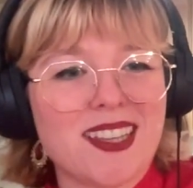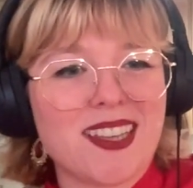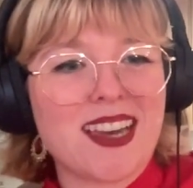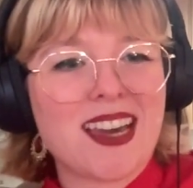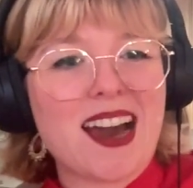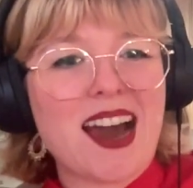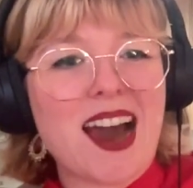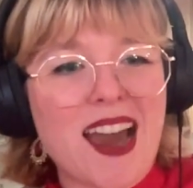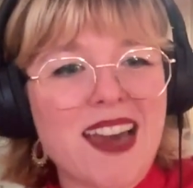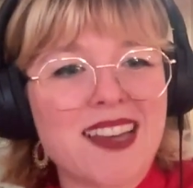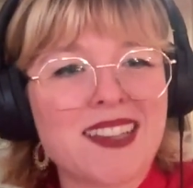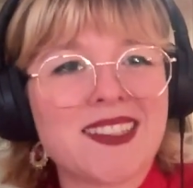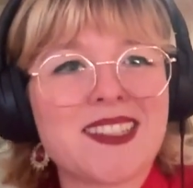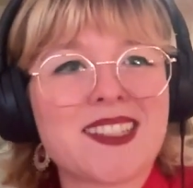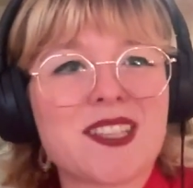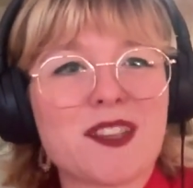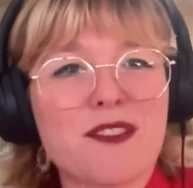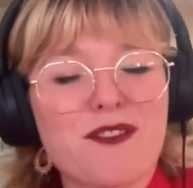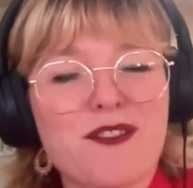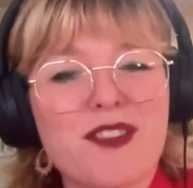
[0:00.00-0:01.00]
Like it
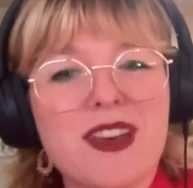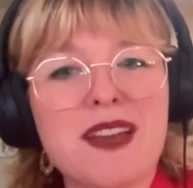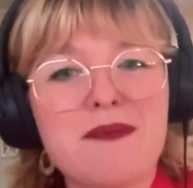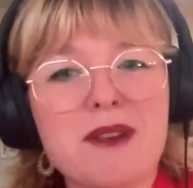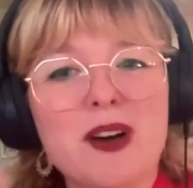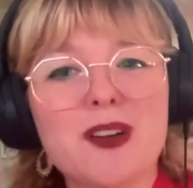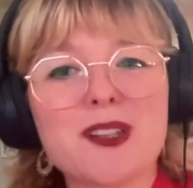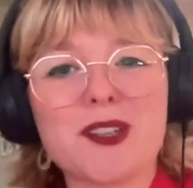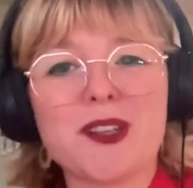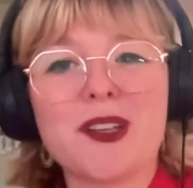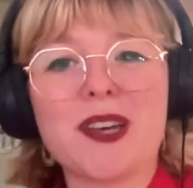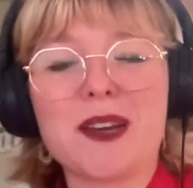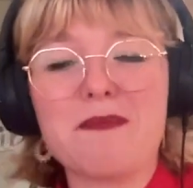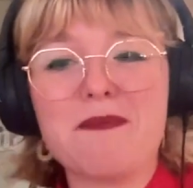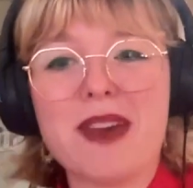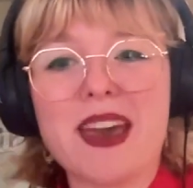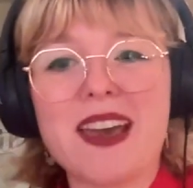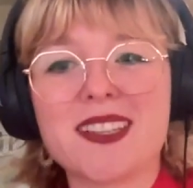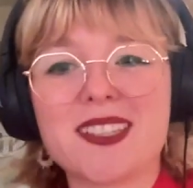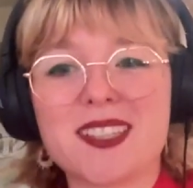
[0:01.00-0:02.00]
heightens it also like
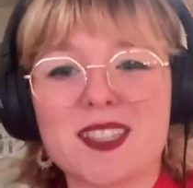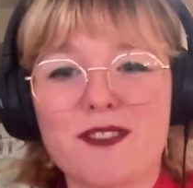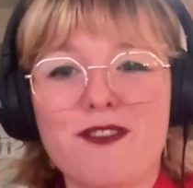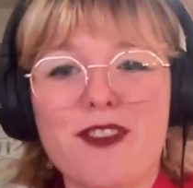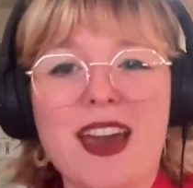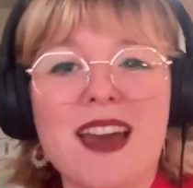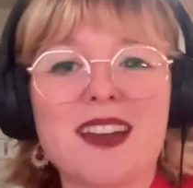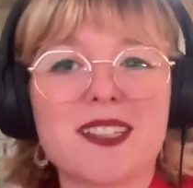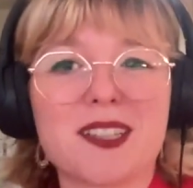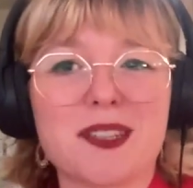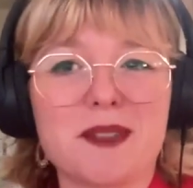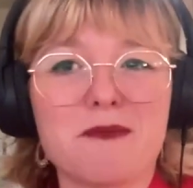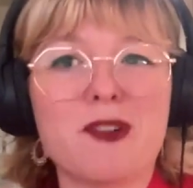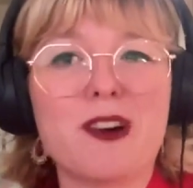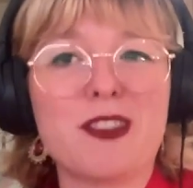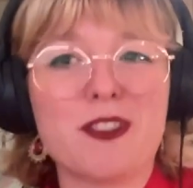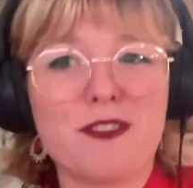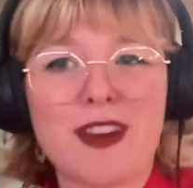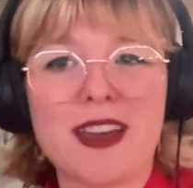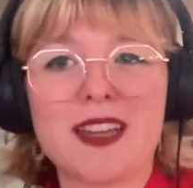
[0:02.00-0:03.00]
makes
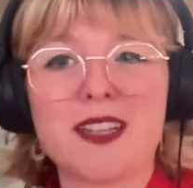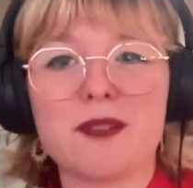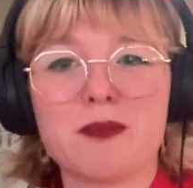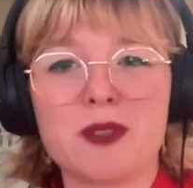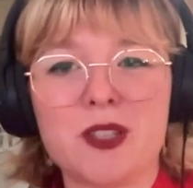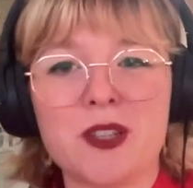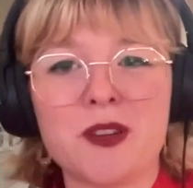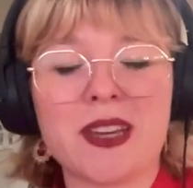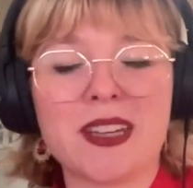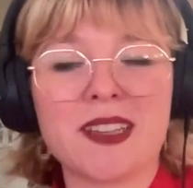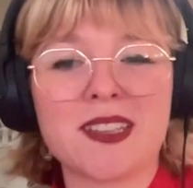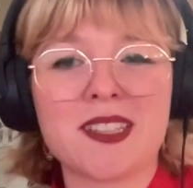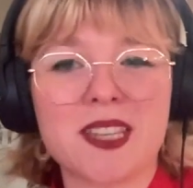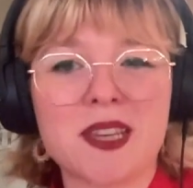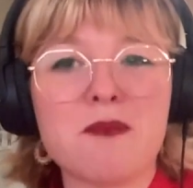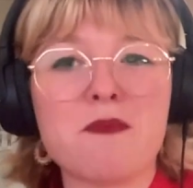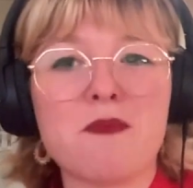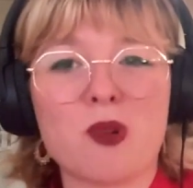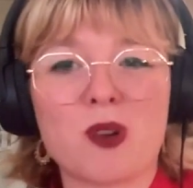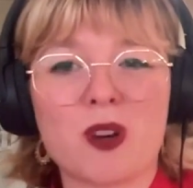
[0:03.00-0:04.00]
what the Phantom's doing
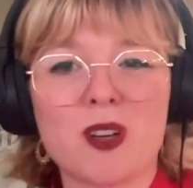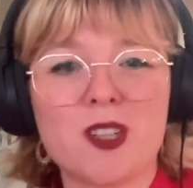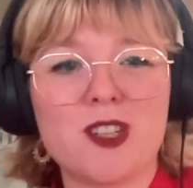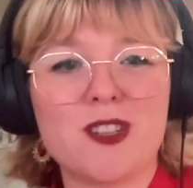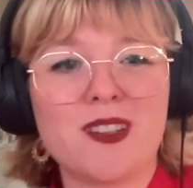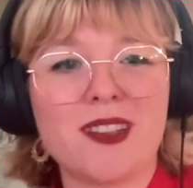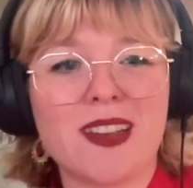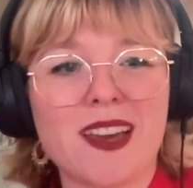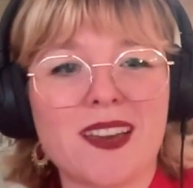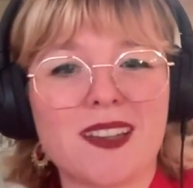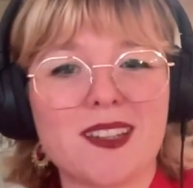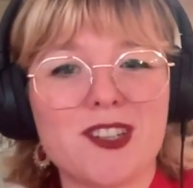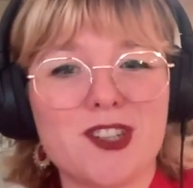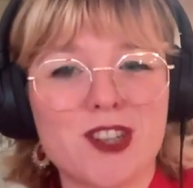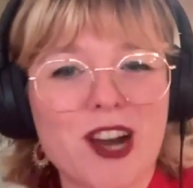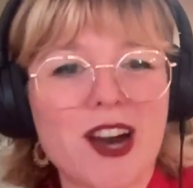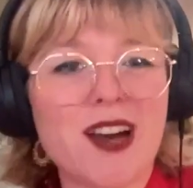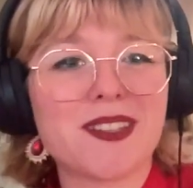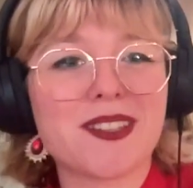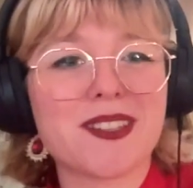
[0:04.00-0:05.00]
seem more like
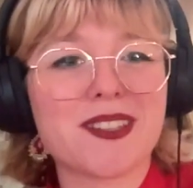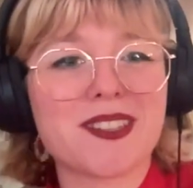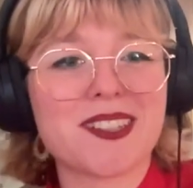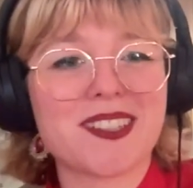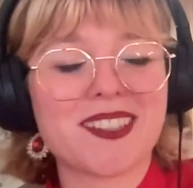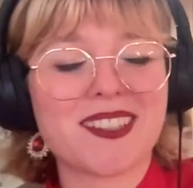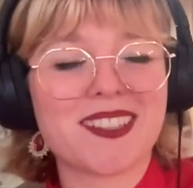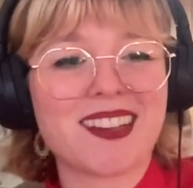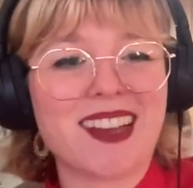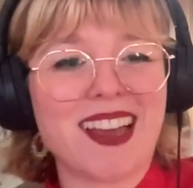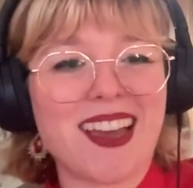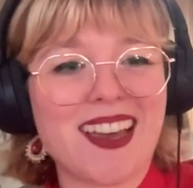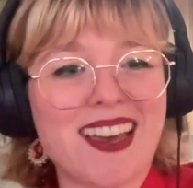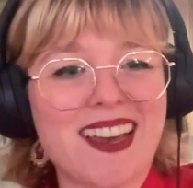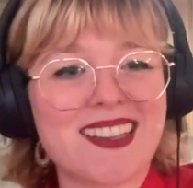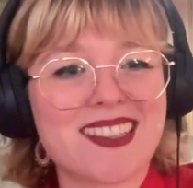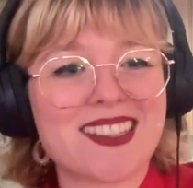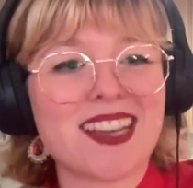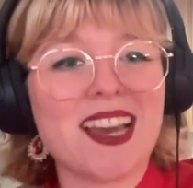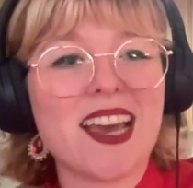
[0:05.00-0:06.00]
just, I
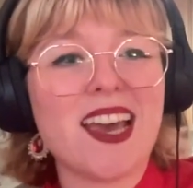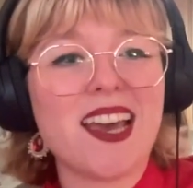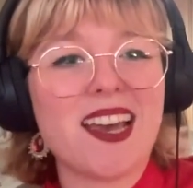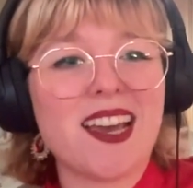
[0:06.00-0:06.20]
guess.